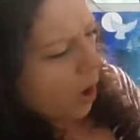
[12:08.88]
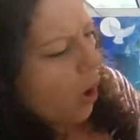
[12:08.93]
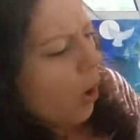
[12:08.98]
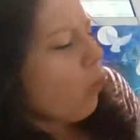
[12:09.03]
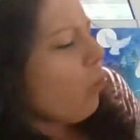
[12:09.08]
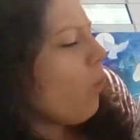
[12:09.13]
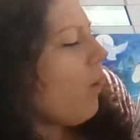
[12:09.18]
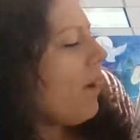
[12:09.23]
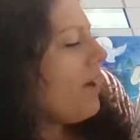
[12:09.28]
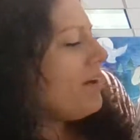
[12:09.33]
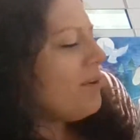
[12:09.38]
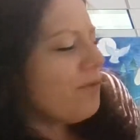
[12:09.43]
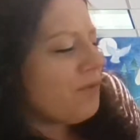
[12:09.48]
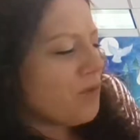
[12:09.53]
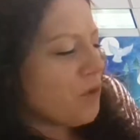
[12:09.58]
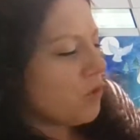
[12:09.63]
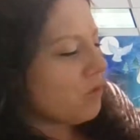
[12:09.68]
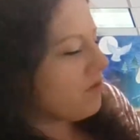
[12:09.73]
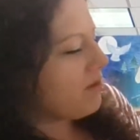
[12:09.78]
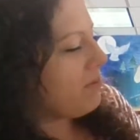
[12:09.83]

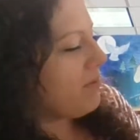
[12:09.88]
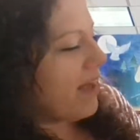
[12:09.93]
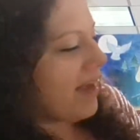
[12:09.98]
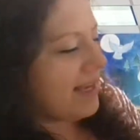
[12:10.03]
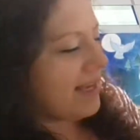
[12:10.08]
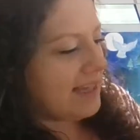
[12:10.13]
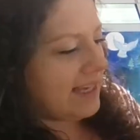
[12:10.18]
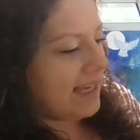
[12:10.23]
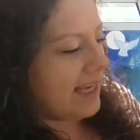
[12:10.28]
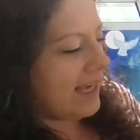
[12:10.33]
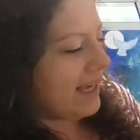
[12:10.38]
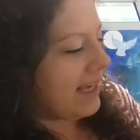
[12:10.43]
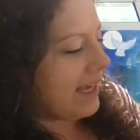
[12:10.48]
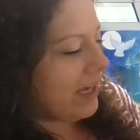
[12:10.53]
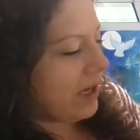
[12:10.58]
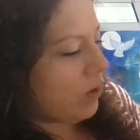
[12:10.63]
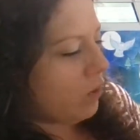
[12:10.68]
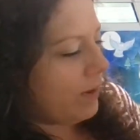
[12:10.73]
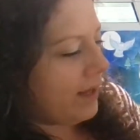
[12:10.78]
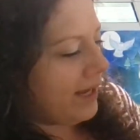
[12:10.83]
Wonderful, replied the king
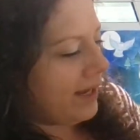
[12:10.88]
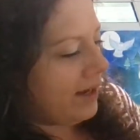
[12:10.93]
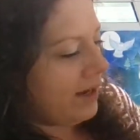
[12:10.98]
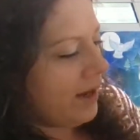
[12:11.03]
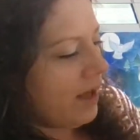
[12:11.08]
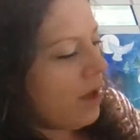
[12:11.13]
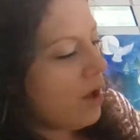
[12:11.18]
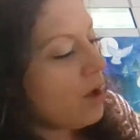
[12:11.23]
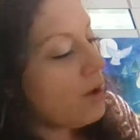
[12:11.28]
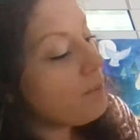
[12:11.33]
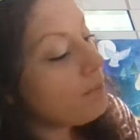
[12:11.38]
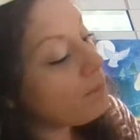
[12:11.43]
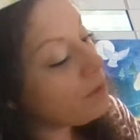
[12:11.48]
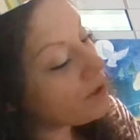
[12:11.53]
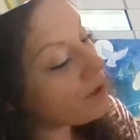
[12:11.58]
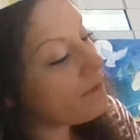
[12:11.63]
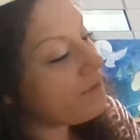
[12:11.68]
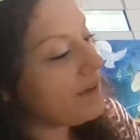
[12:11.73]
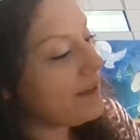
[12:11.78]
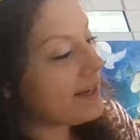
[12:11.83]
and queen.
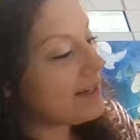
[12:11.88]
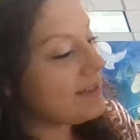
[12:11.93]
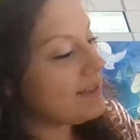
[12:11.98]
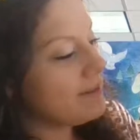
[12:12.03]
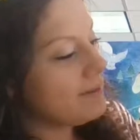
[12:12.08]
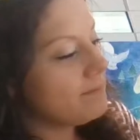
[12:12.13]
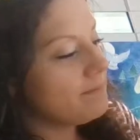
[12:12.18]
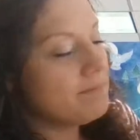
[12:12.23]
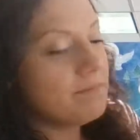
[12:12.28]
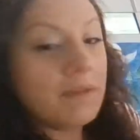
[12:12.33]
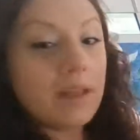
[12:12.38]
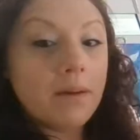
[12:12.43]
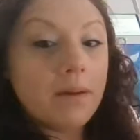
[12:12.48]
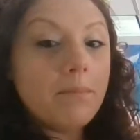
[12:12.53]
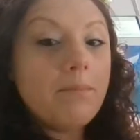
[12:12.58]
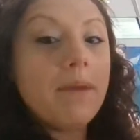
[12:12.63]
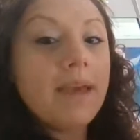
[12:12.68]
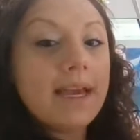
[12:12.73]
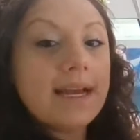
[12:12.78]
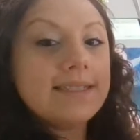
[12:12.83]
Perfect.
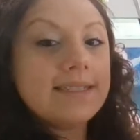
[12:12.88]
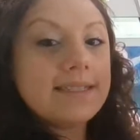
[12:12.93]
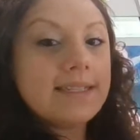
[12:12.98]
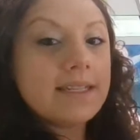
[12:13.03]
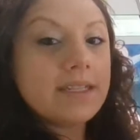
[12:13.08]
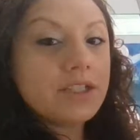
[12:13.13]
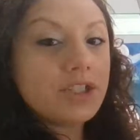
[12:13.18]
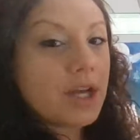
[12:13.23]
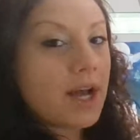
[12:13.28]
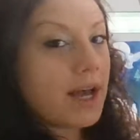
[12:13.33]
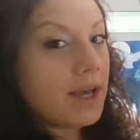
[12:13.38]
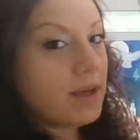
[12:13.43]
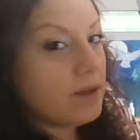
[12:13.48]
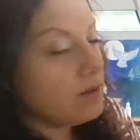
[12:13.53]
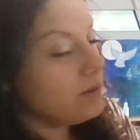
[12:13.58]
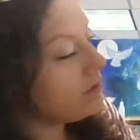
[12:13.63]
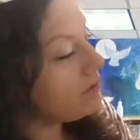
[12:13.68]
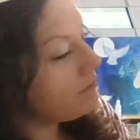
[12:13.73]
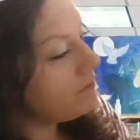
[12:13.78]
May I see the child?